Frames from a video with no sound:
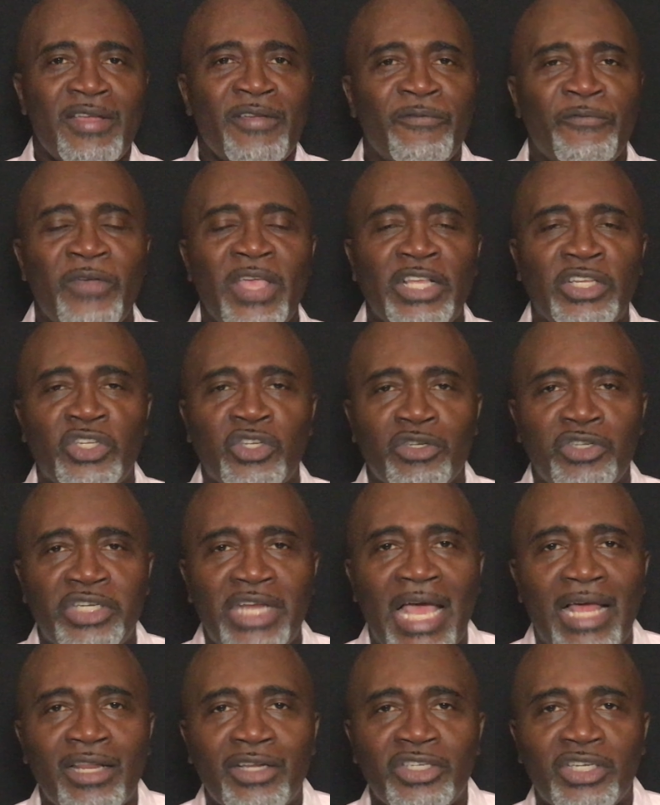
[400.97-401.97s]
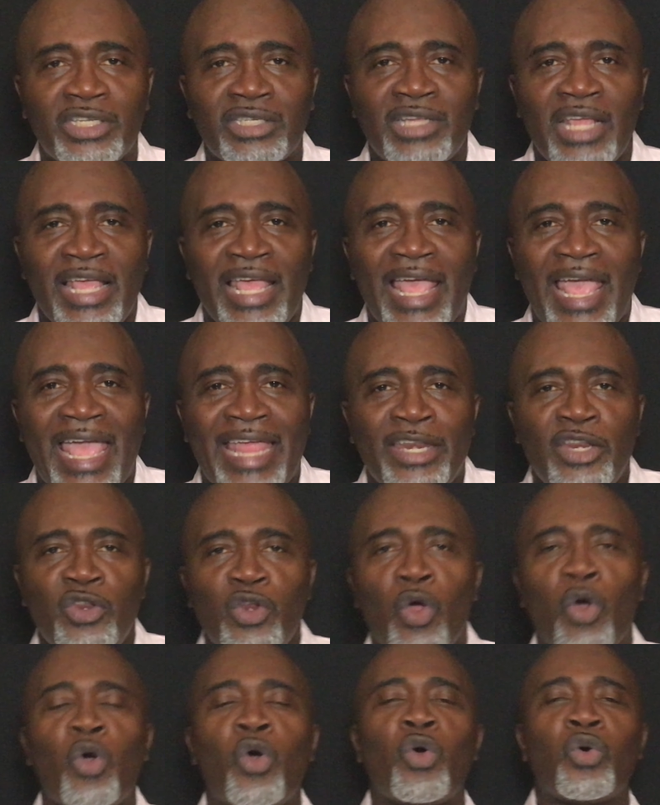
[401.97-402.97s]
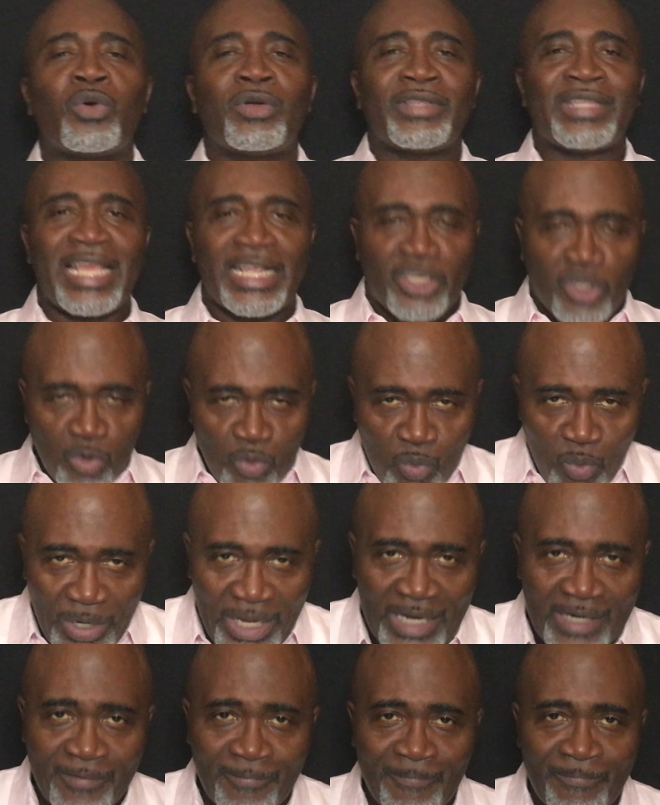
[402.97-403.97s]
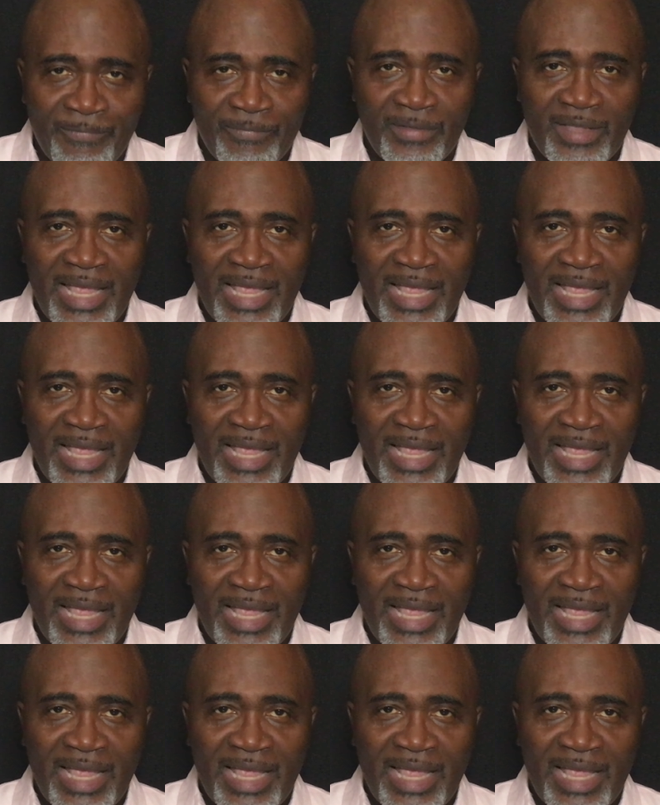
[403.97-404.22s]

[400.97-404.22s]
face your challenges, and know that you win.